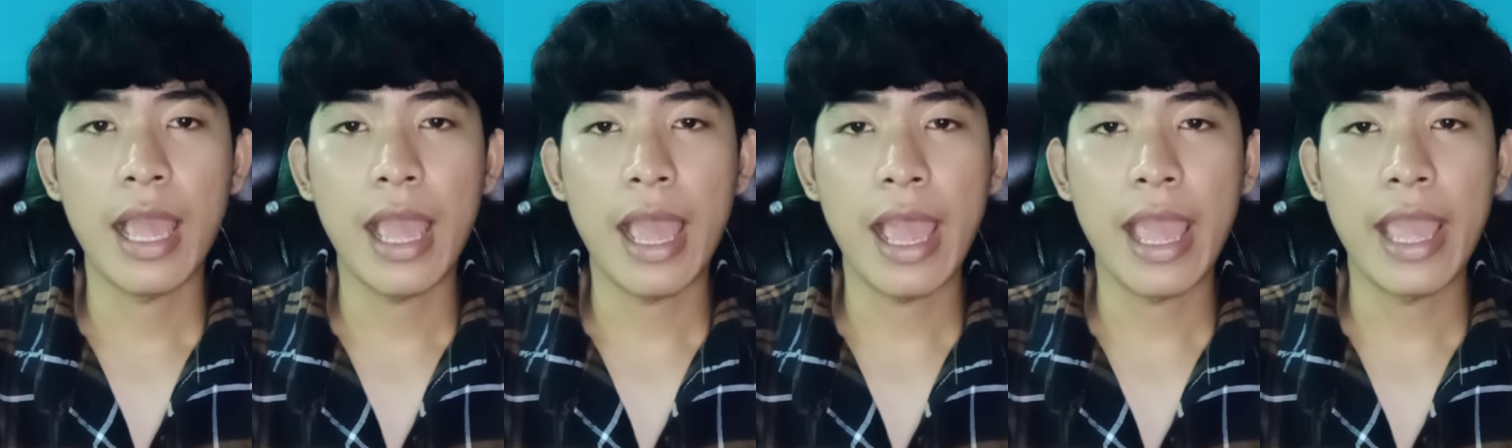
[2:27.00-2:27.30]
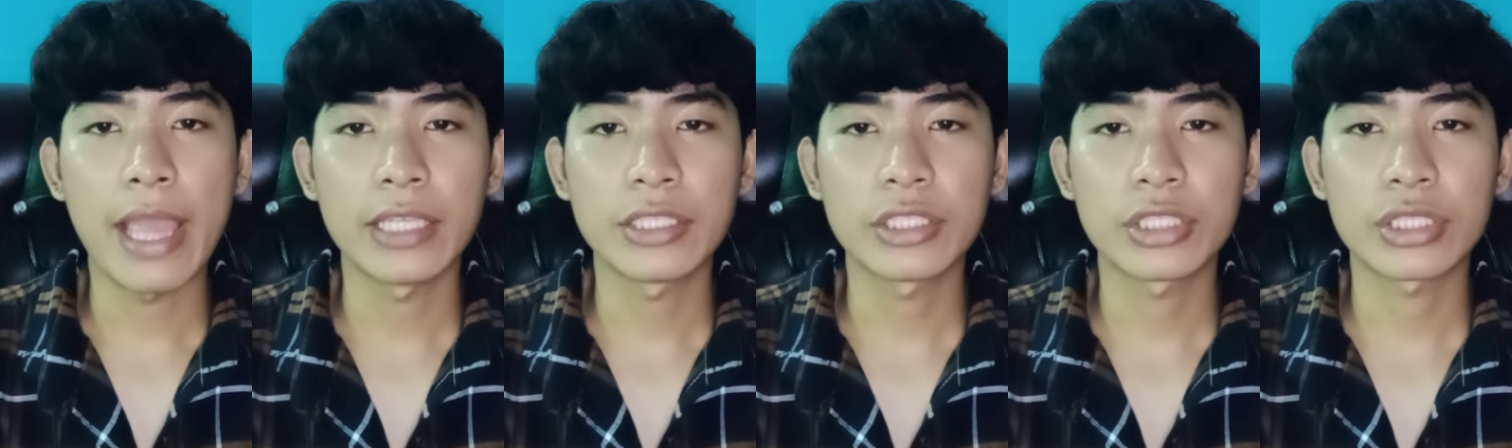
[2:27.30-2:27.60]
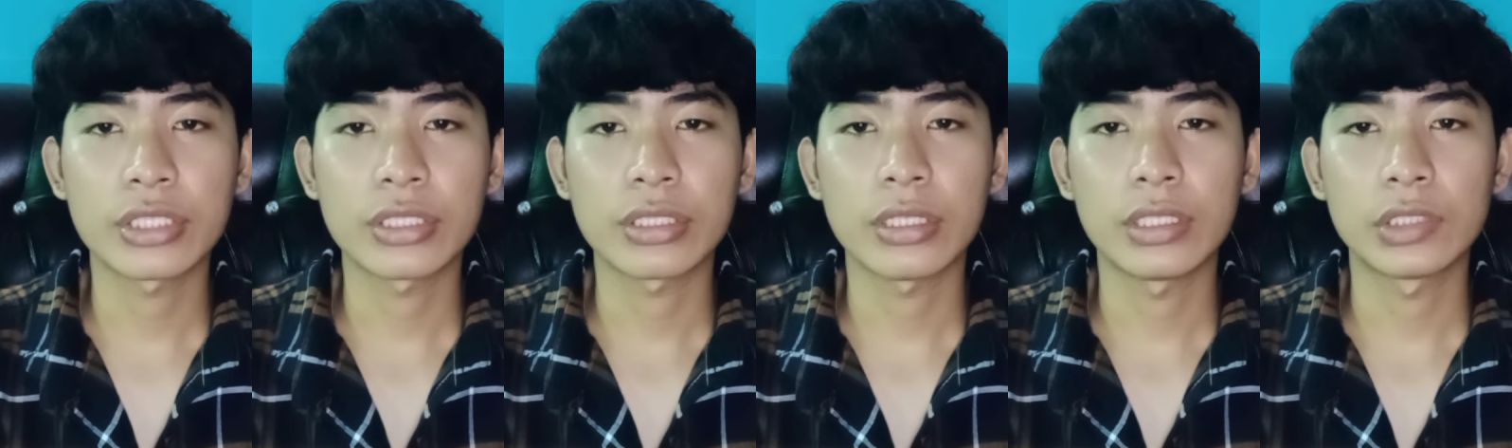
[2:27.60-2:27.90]

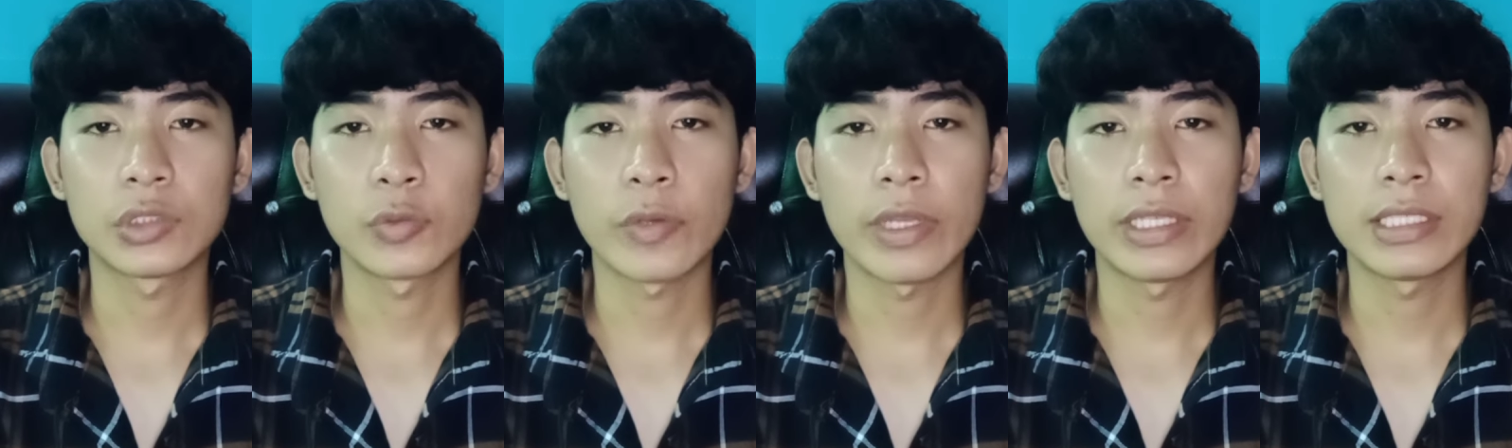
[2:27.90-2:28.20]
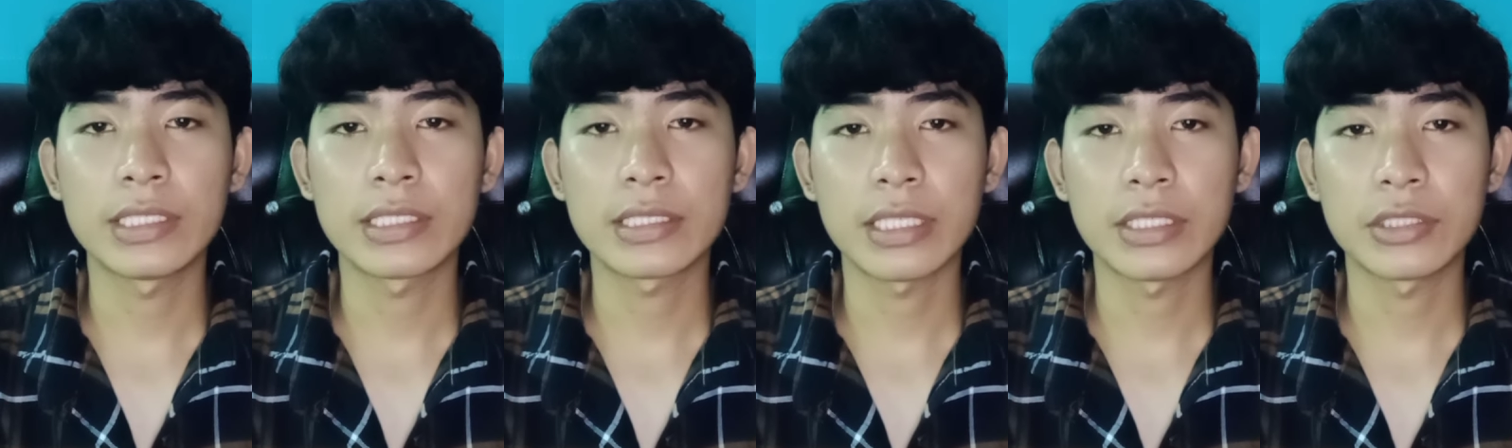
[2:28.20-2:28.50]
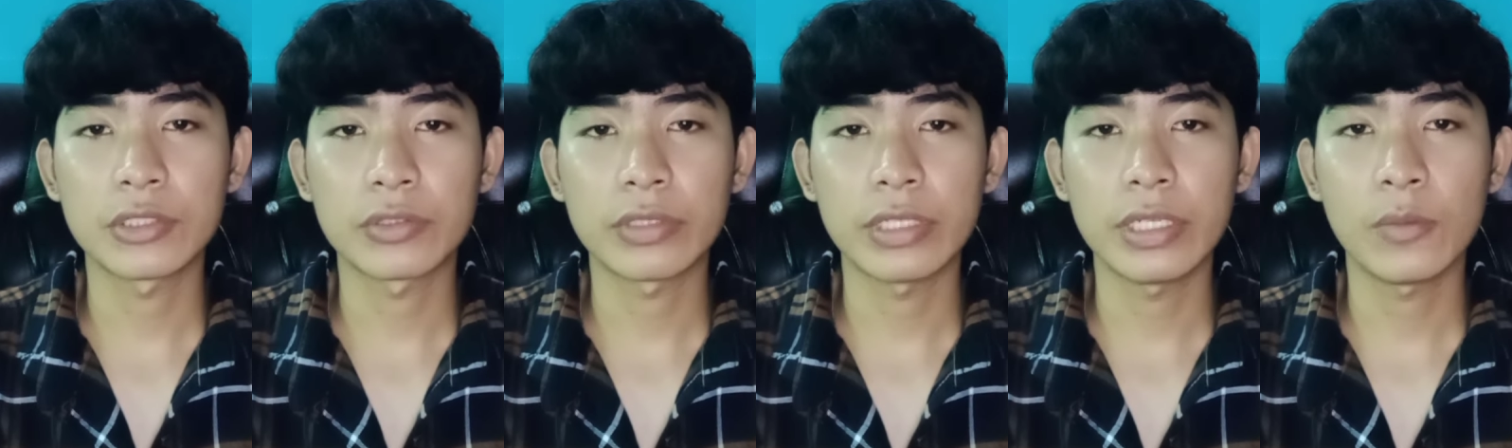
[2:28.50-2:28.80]
age 20th
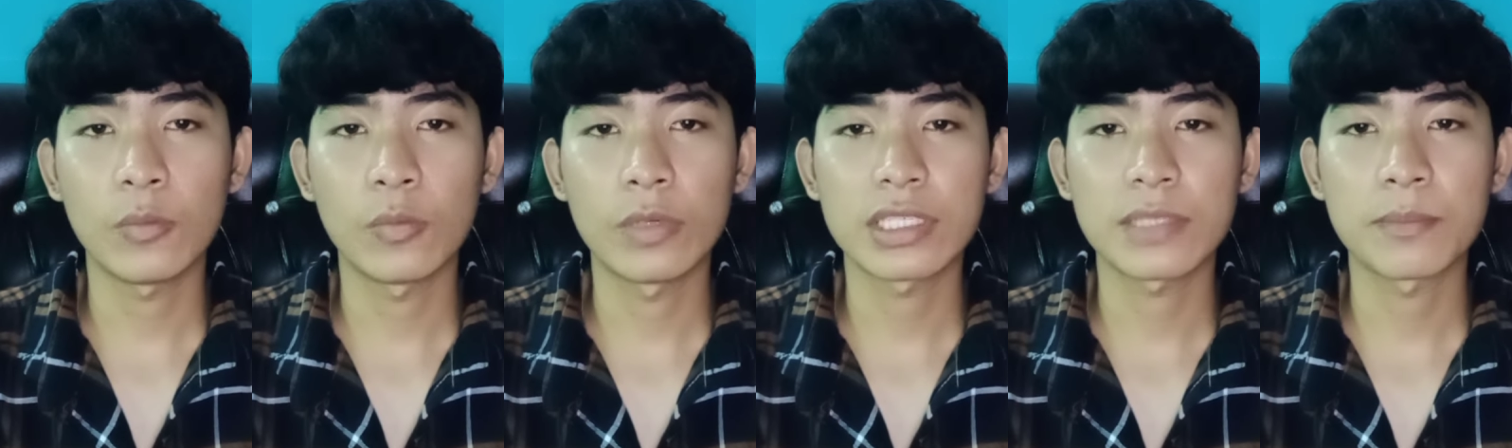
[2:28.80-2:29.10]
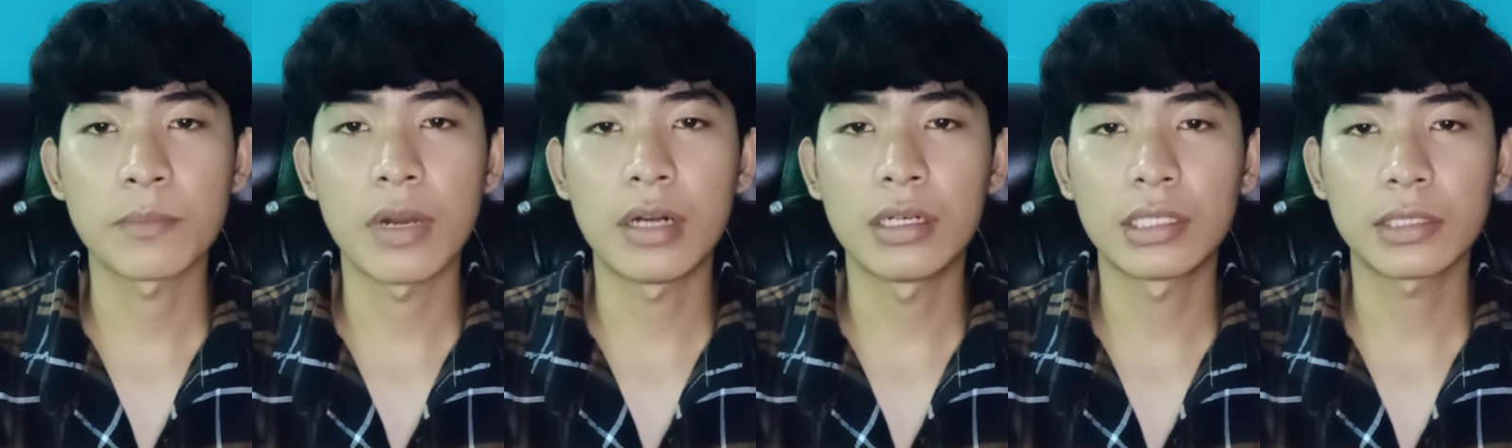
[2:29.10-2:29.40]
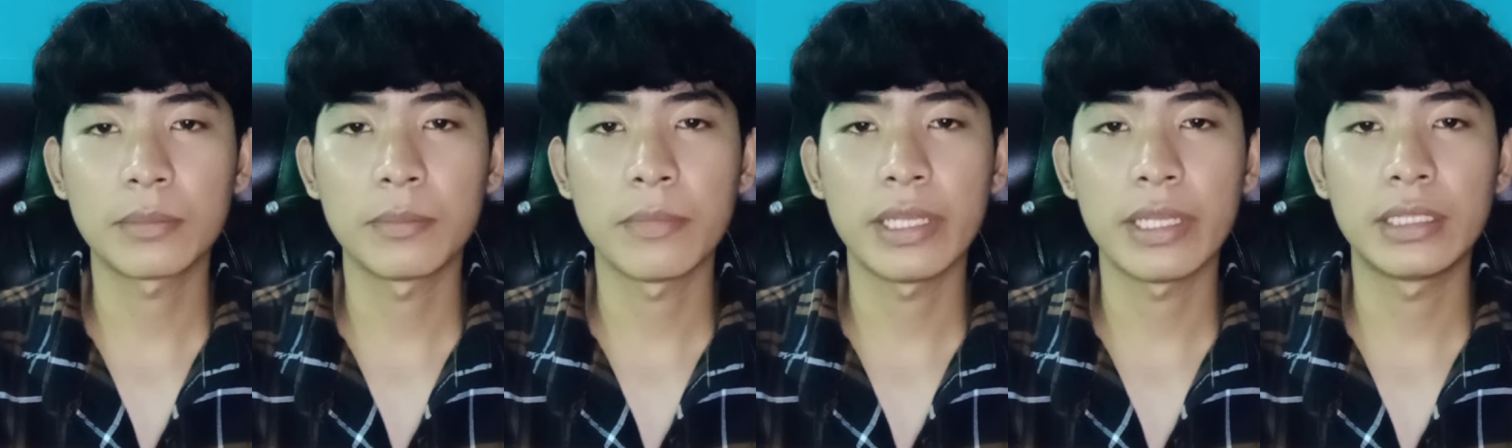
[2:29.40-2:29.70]
century was
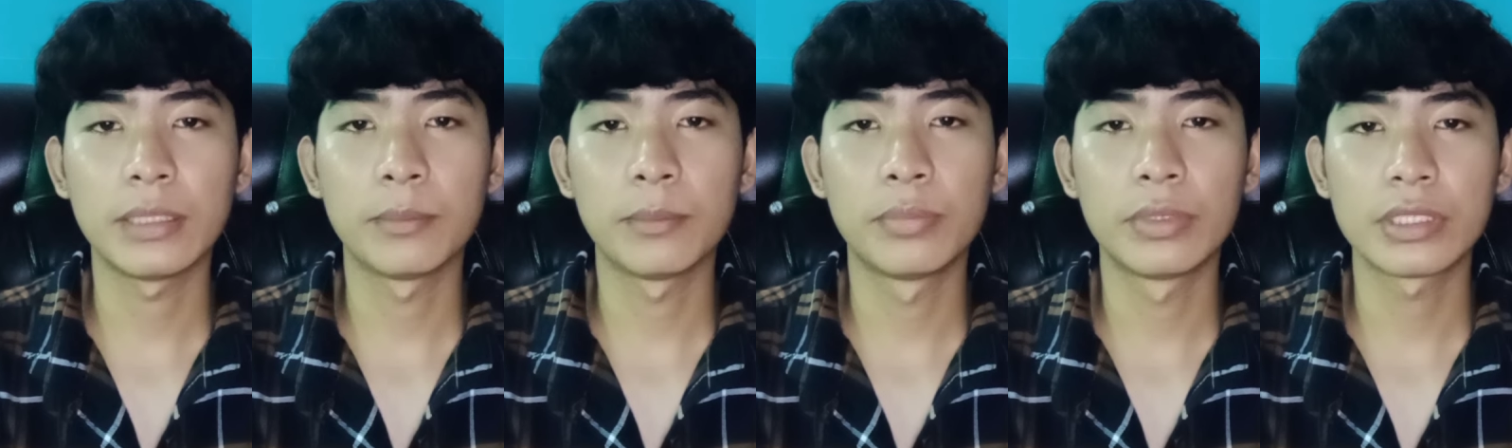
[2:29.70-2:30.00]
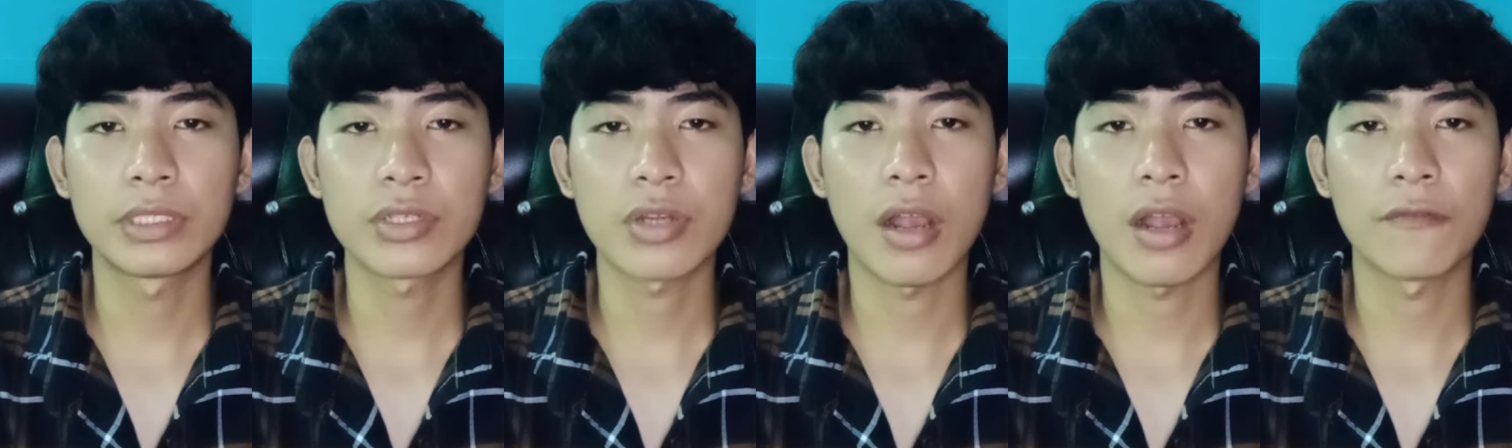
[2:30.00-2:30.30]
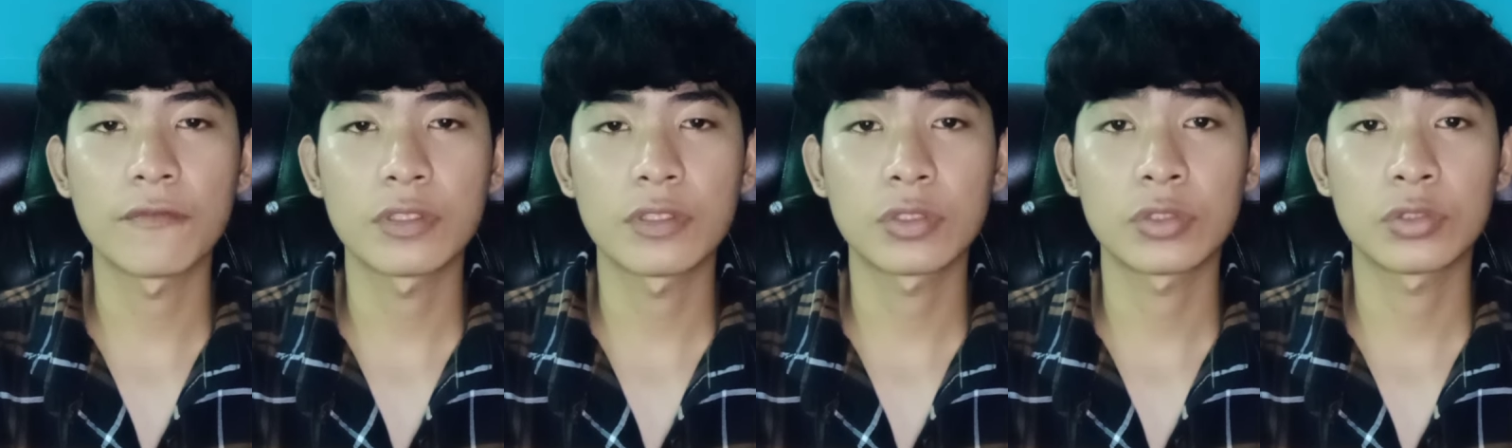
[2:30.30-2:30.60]
marked by the birth of